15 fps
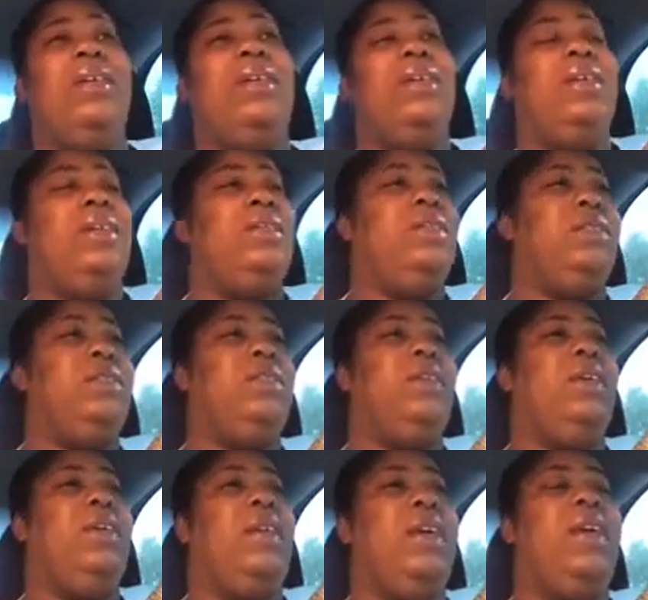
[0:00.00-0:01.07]
Because
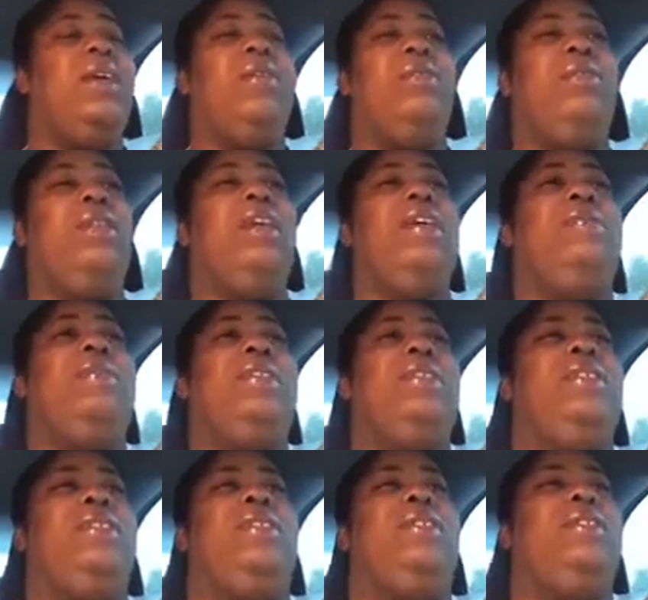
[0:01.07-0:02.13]
it ain't going to leave
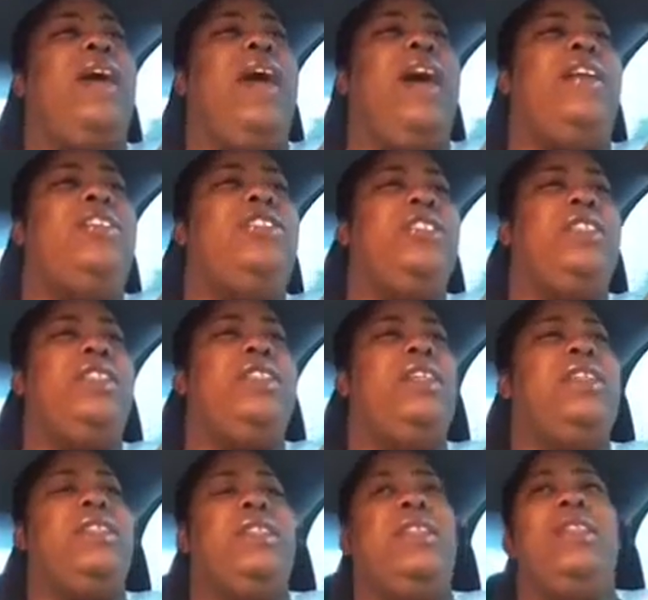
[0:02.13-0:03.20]
until allergy
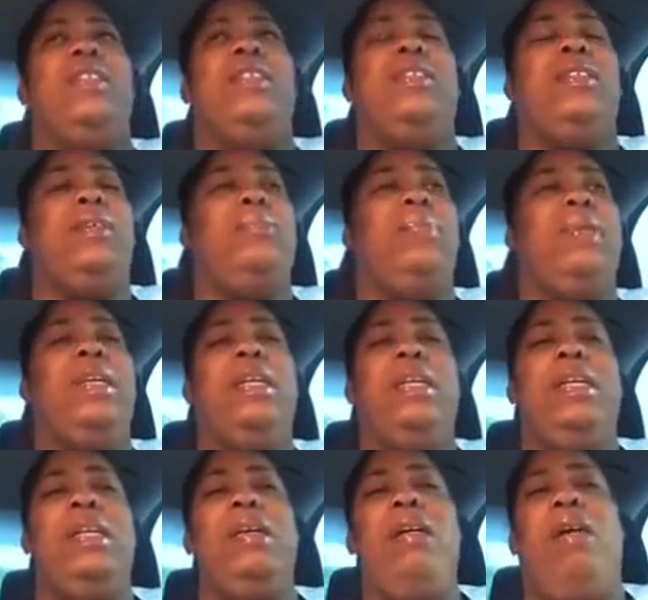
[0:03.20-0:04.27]
season is
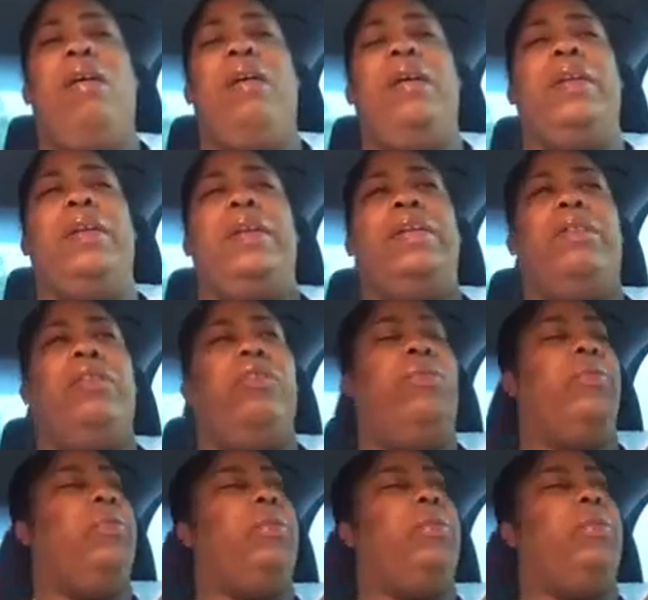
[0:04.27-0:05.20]
completely gone and over